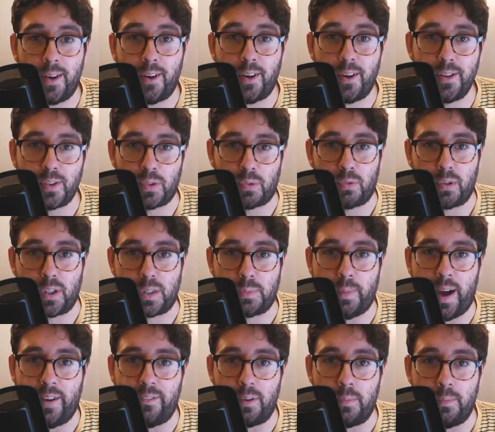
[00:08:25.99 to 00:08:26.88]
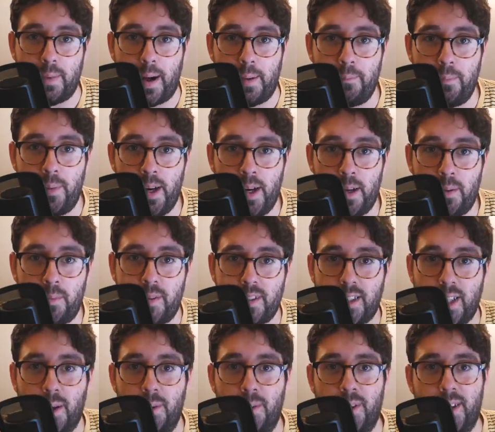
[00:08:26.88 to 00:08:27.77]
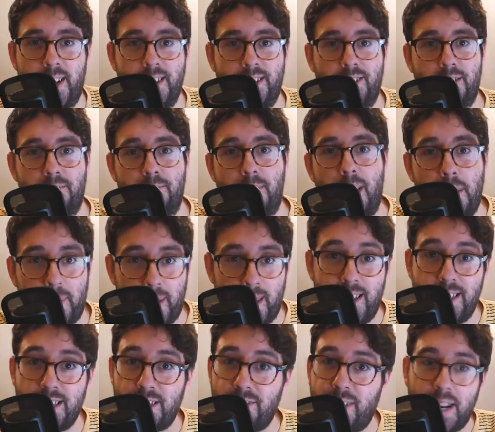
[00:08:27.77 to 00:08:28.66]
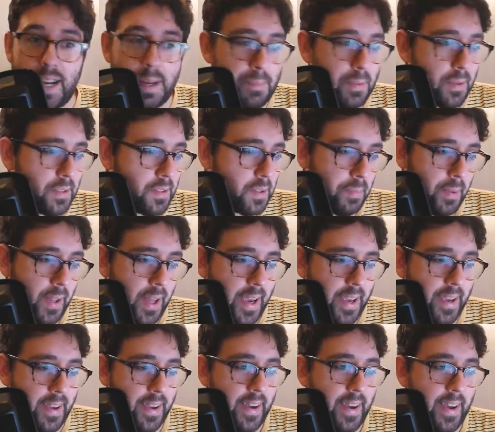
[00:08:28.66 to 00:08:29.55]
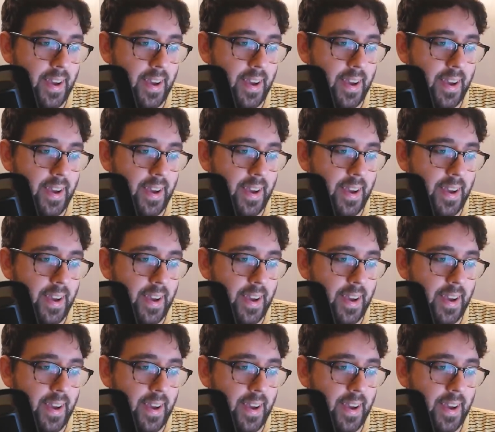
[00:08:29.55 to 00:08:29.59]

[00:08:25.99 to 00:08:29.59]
Doyle's rushed back from Hamburg with his loan cancelled. Maybe he's available to play.